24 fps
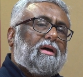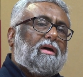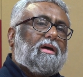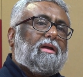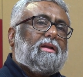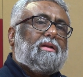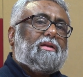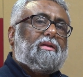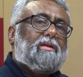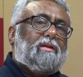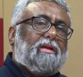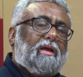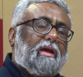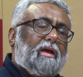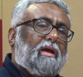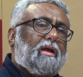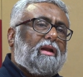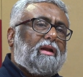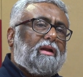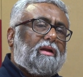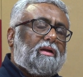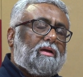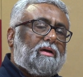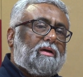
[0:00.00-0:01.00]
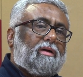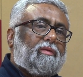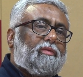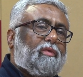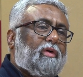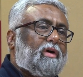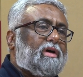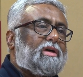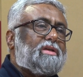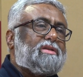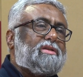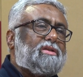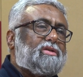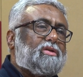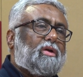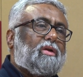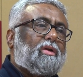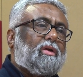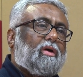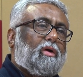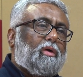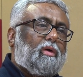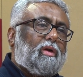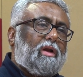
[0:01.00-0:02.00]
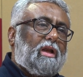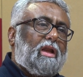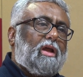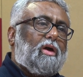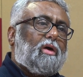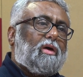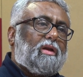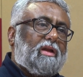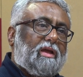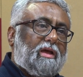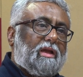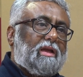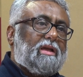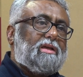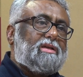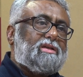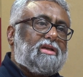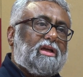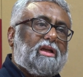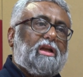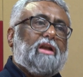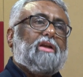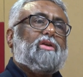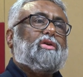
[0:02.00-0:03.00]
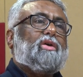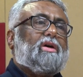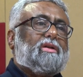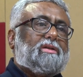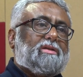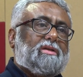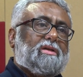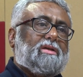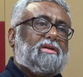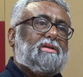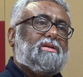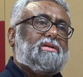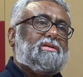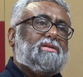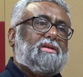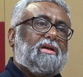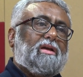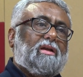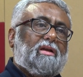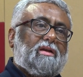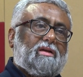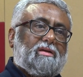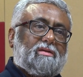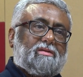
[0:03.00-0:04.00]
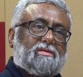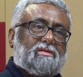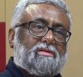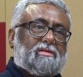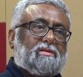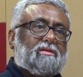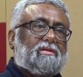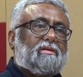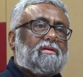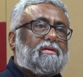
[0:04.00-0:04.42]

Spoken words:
their focus is only on English authors, English